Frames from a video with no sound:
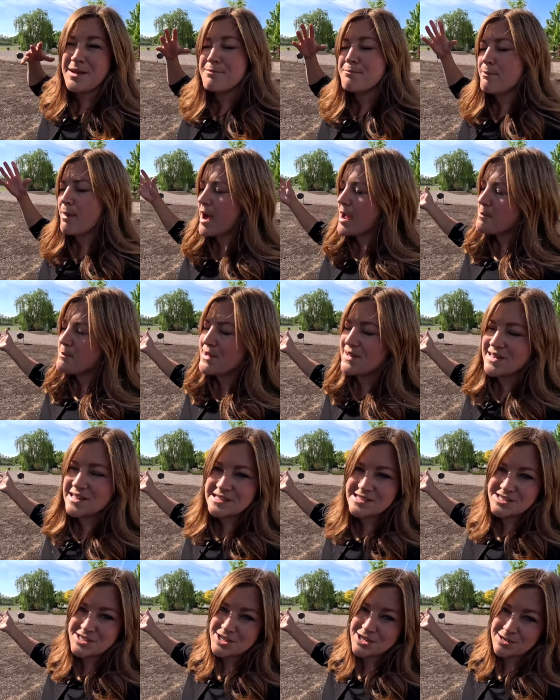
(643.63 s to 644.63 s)
It might be
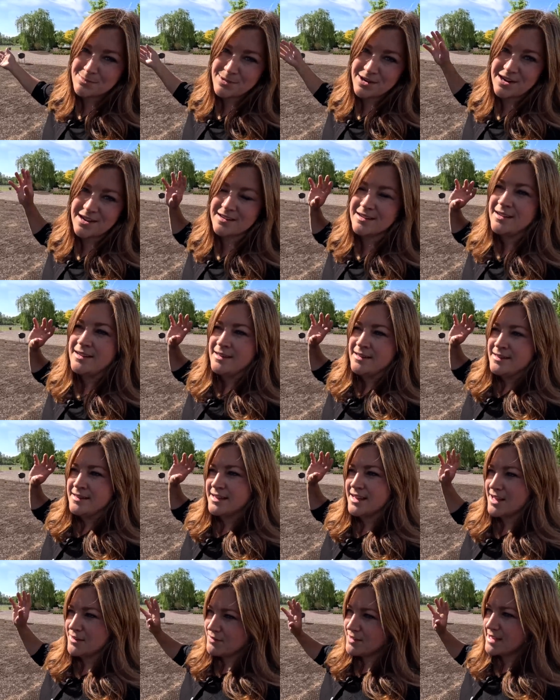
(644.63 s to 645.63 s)
this year, but it,
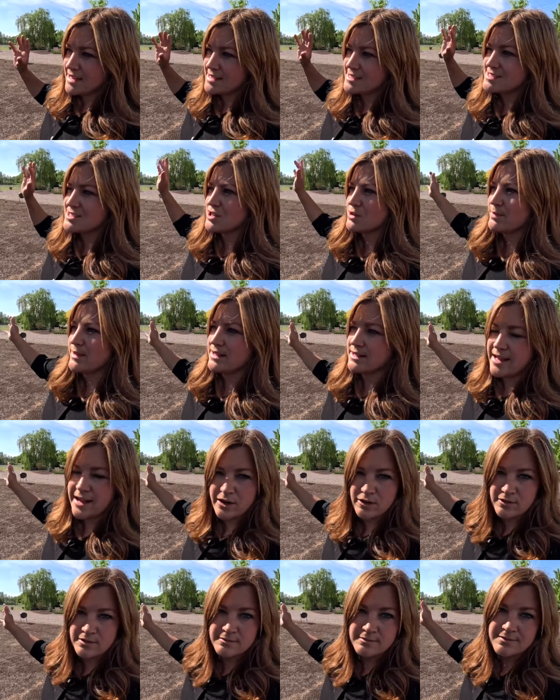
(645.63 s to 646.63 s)
if it is, it'll be
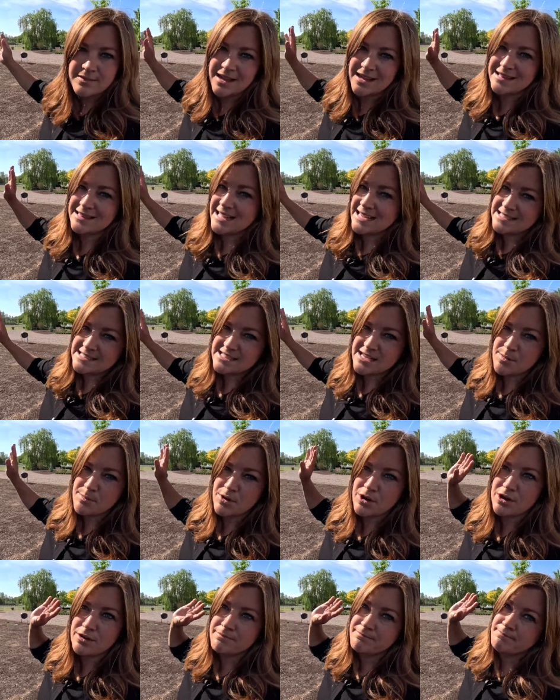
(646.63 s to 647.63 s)
later, like late
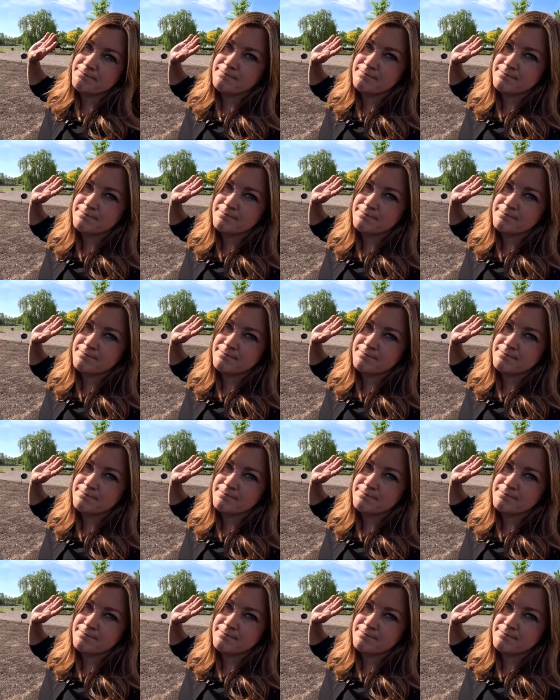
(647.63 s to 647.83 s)
summer,